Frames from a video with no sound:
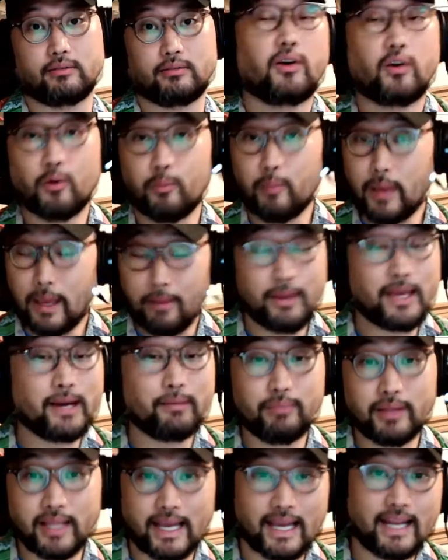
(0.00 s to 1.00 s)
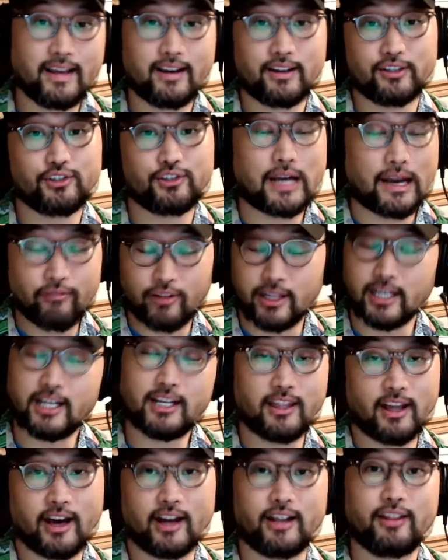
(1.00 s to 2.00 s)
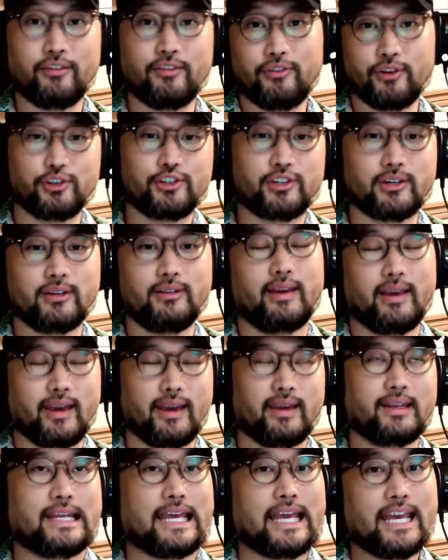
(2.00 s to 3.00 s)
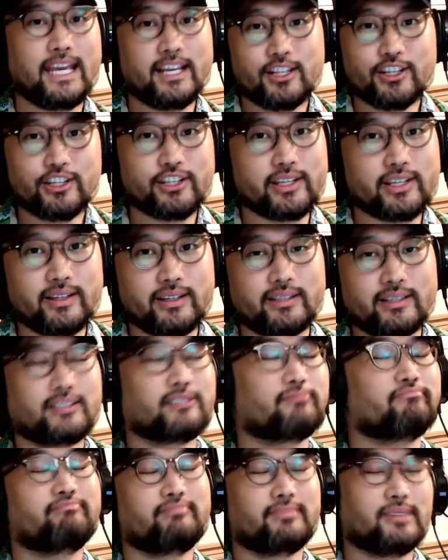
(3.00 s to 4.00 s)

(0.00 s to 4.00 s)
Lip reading: Or maybe I'm planning on traveling a lot in the future and English is